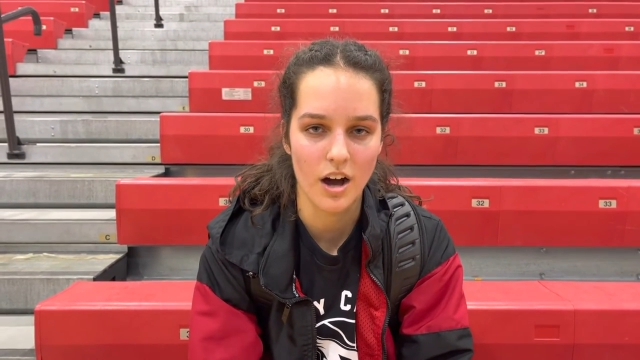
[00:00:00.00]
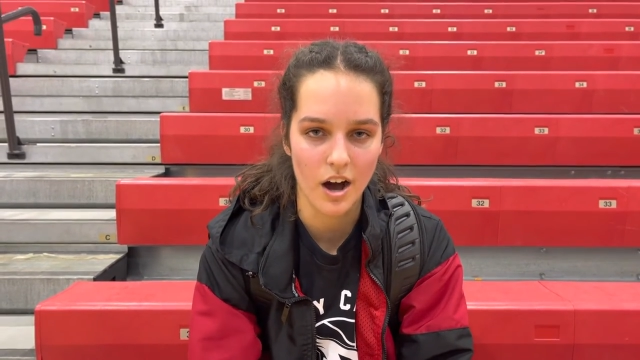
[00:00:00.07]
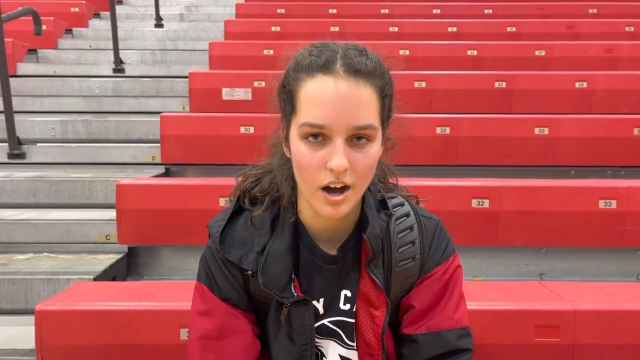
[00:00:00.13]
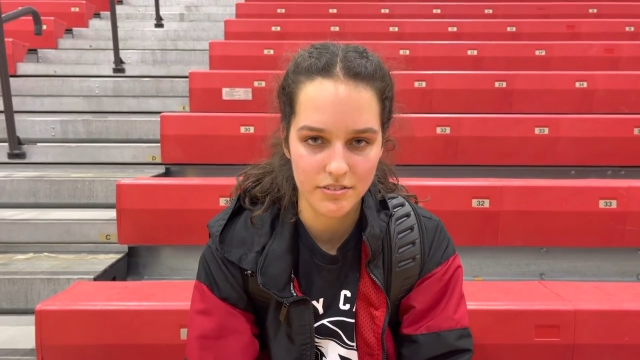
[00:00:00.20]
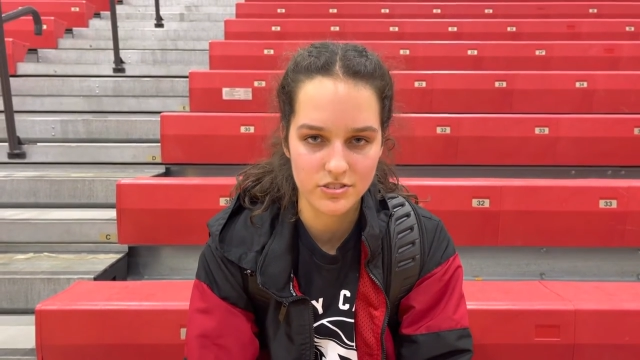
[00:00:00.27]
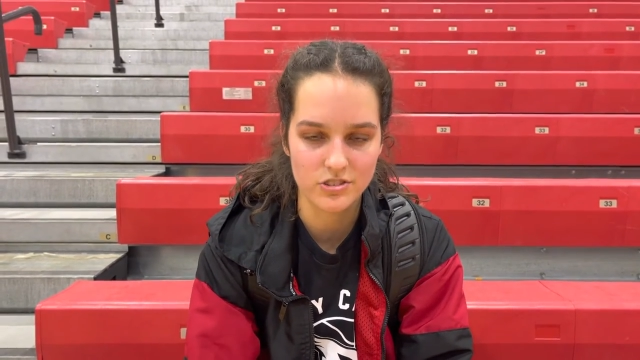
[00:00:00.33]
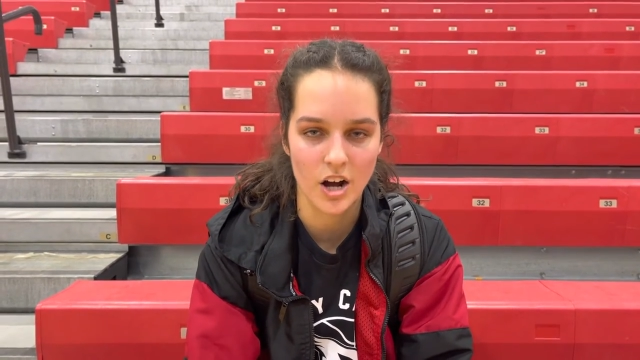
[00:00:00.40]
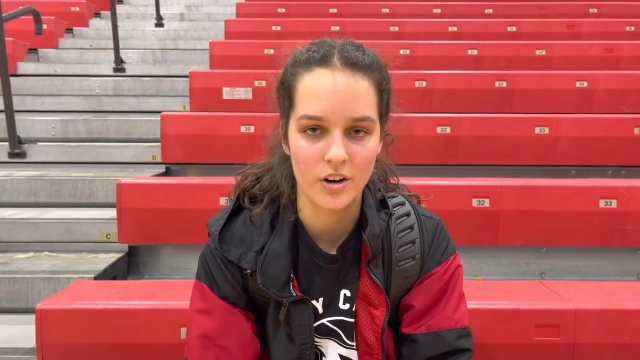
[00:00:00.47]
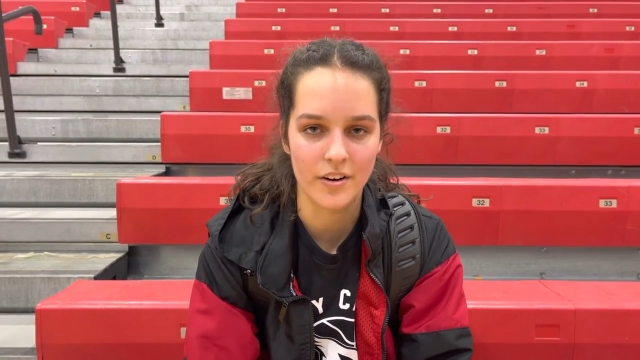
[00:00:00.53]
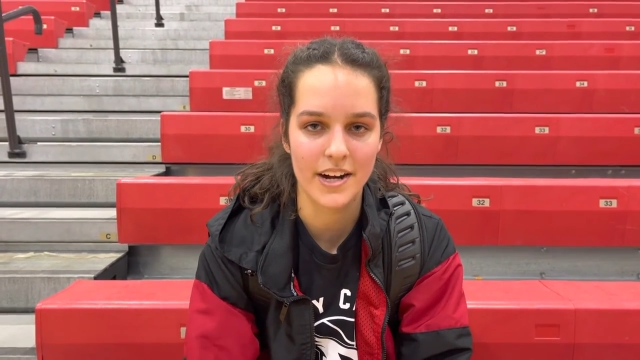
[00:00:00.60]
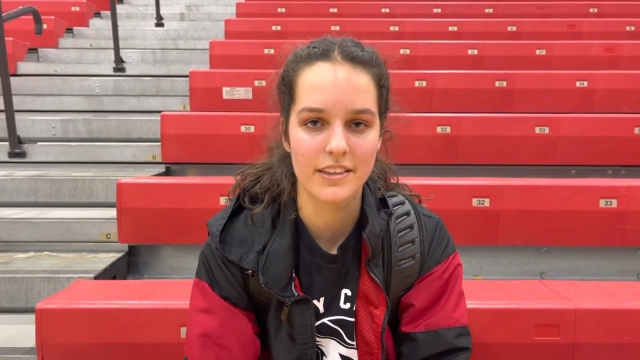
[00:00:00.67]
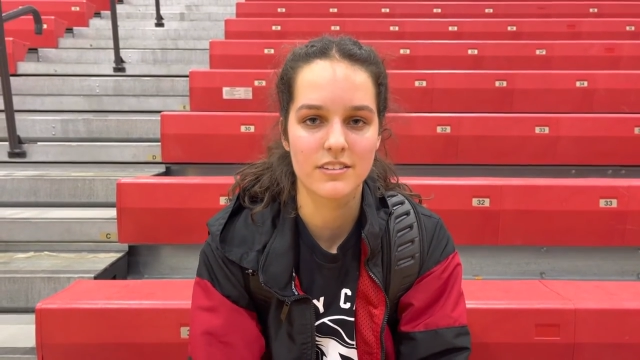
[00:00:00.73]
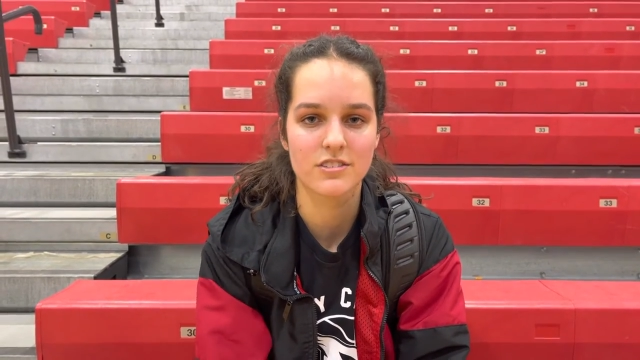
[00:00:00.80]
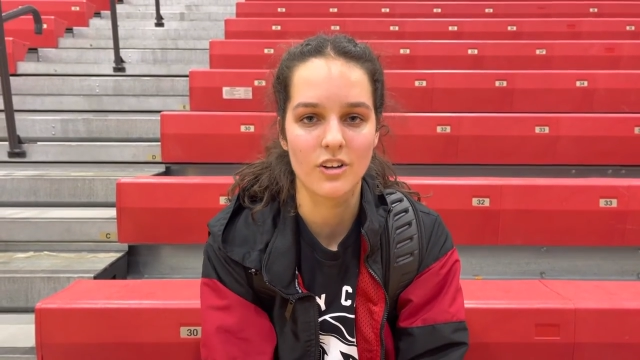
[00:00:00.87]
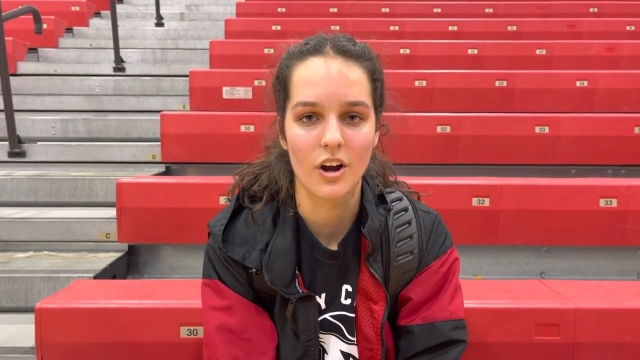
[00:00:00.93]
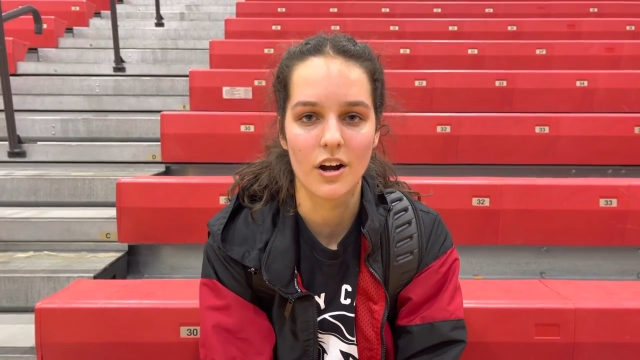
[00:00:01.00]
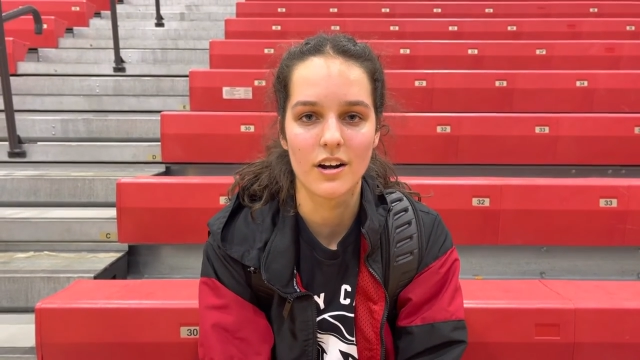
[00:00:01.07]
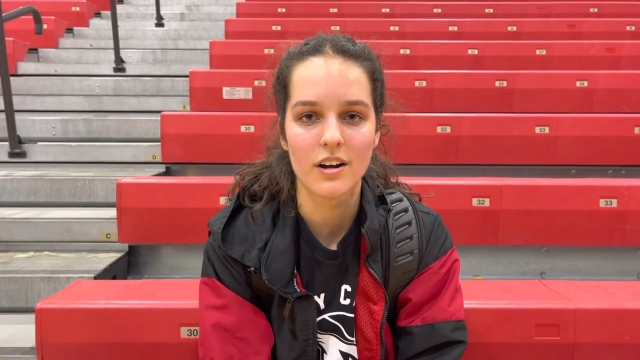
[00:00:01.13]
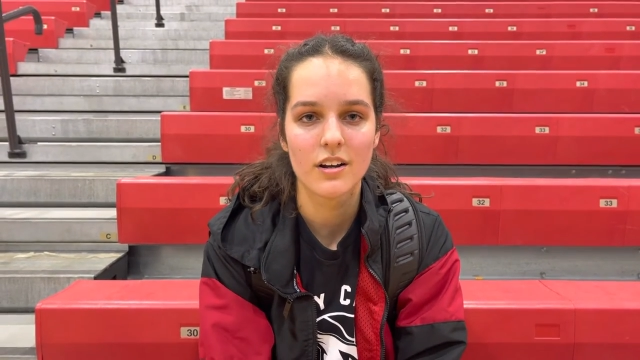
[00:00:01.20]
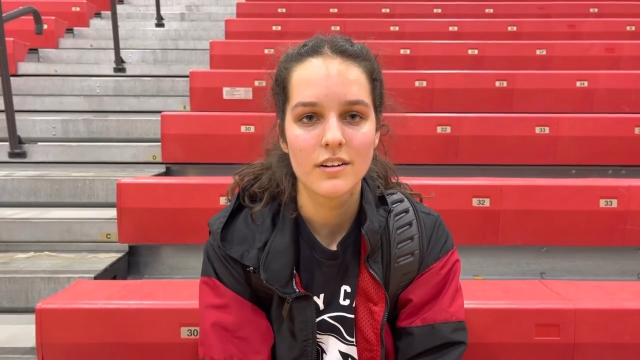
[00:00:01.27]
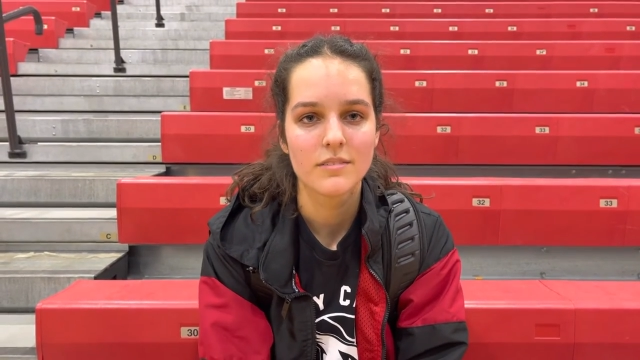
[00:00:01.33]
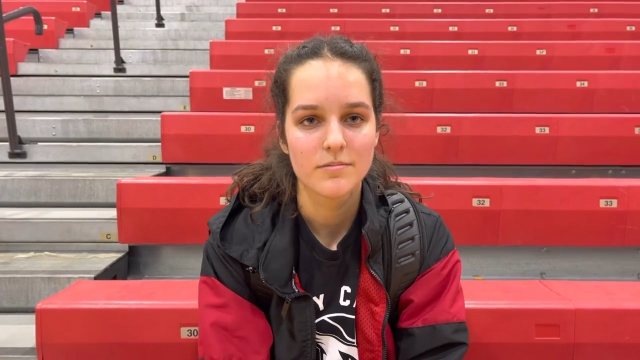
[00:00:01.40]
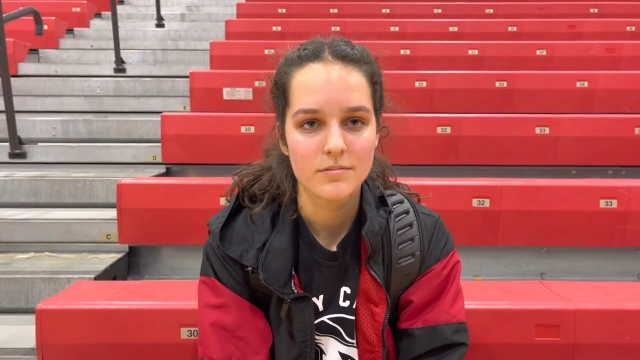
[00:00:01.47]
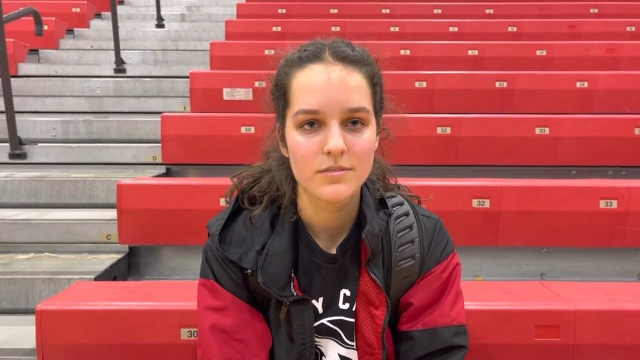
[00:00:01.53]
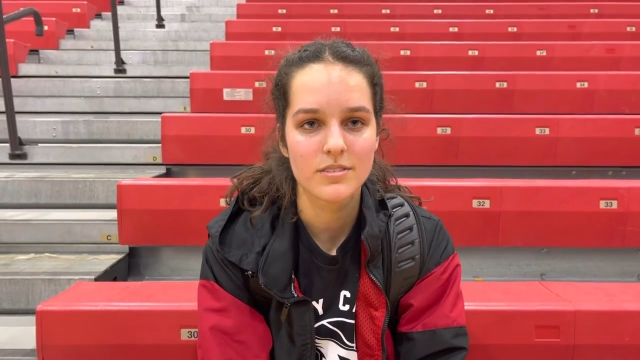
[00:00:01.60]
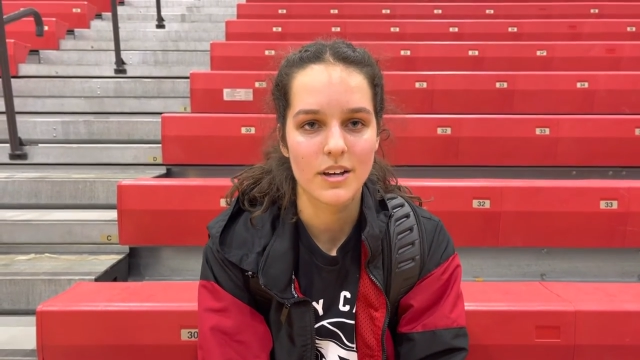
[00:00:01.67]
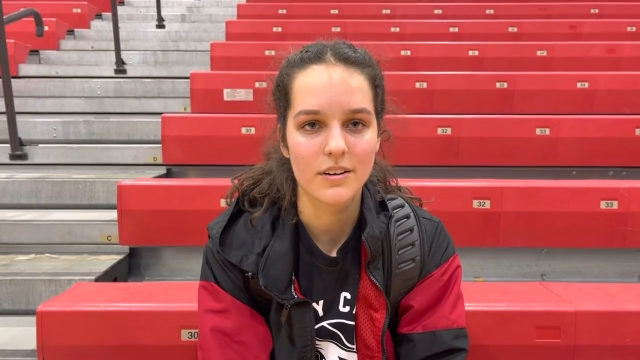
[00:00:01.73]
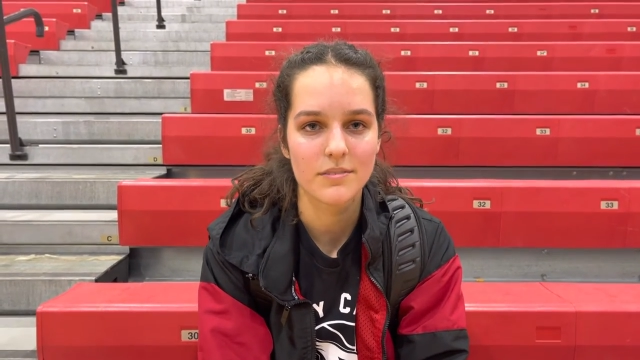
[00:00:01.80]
off strong right at the start. So.